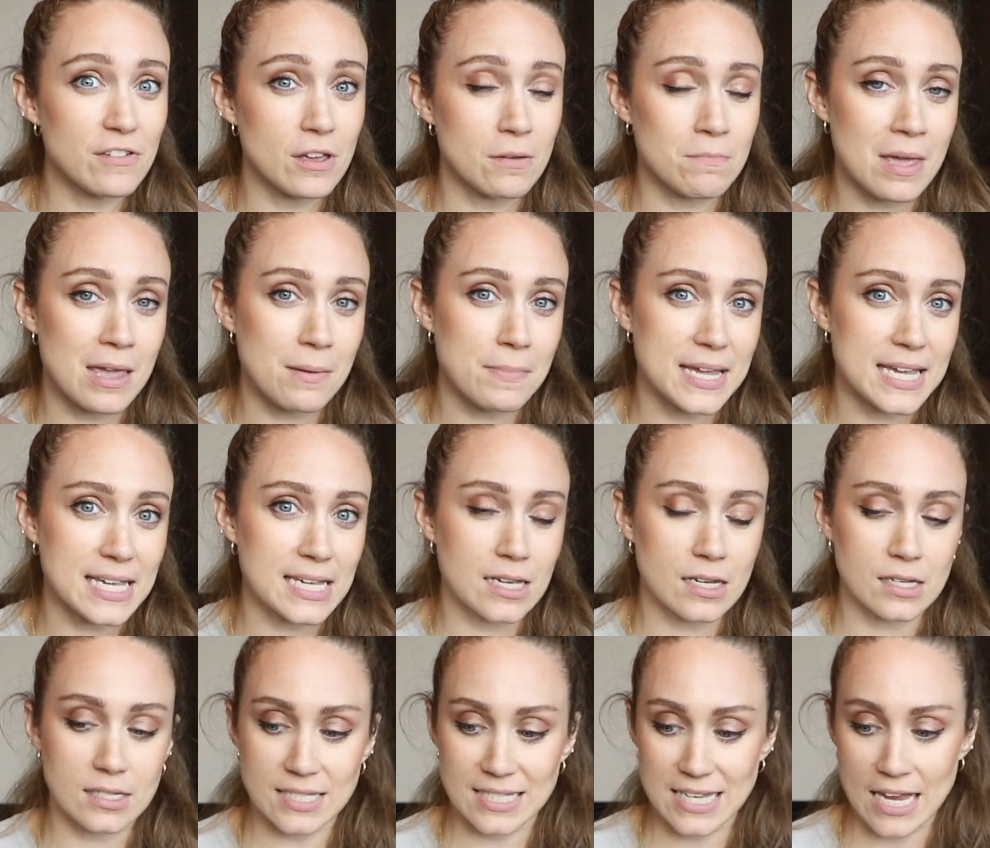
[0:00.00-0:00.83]
and
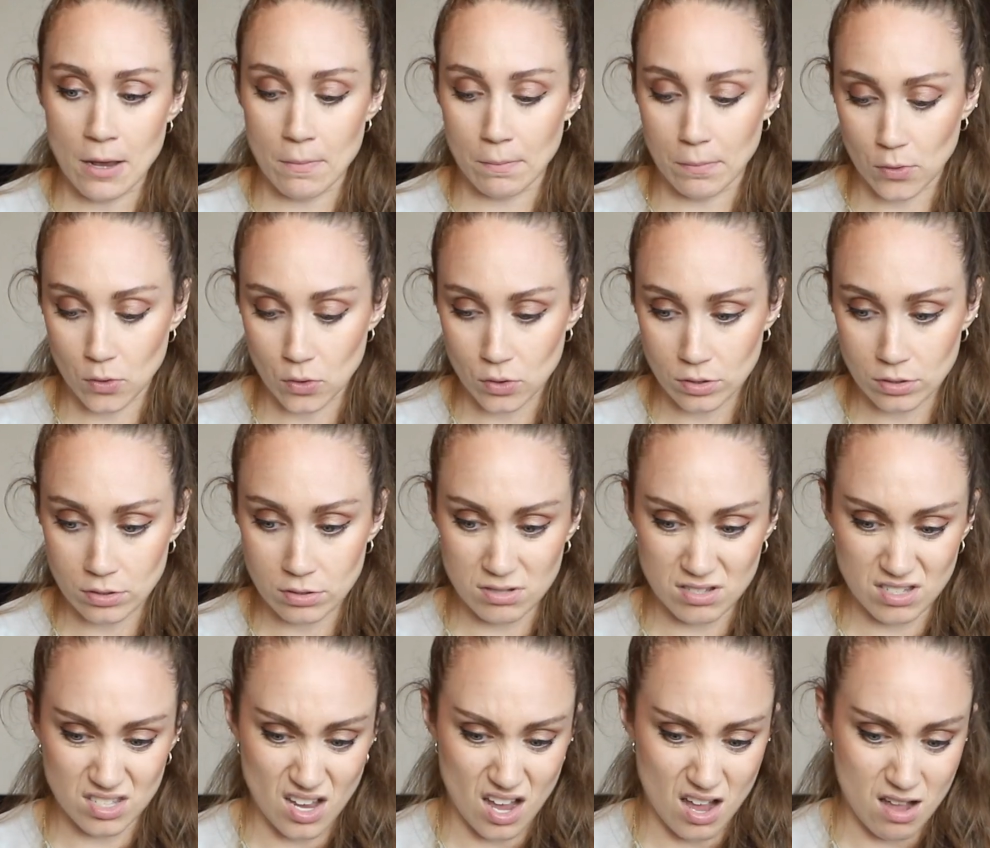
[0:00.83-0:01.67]
maybe sample
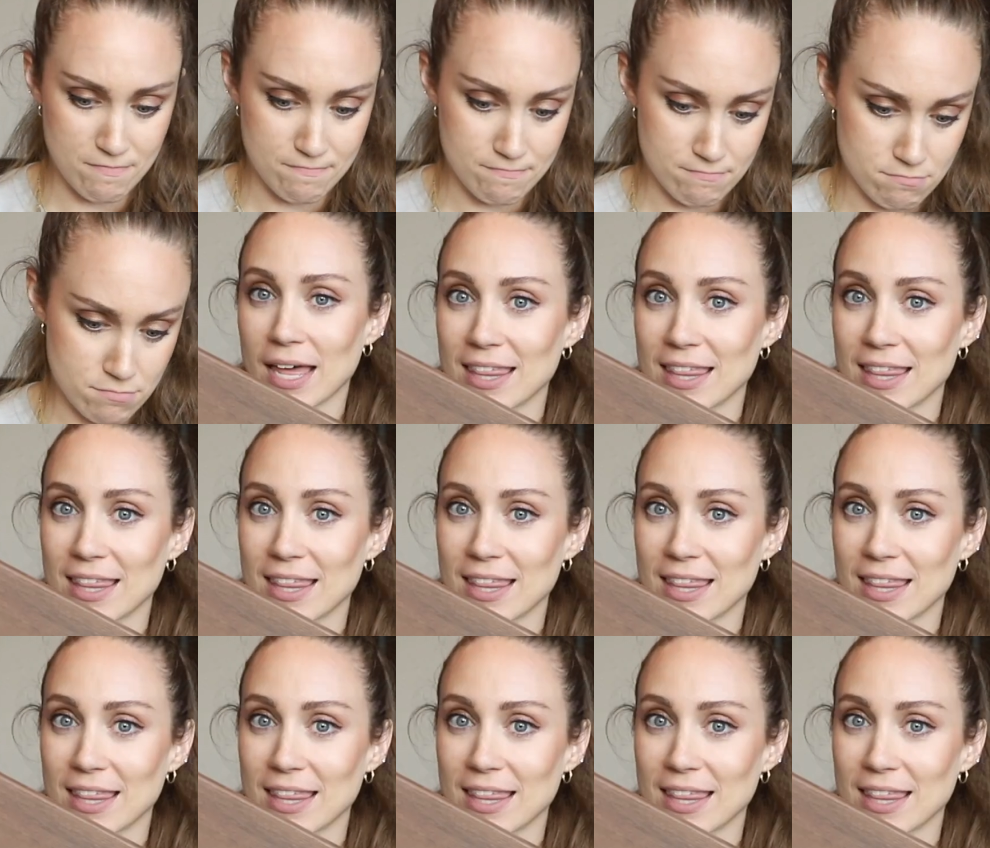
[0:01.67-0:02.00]
some.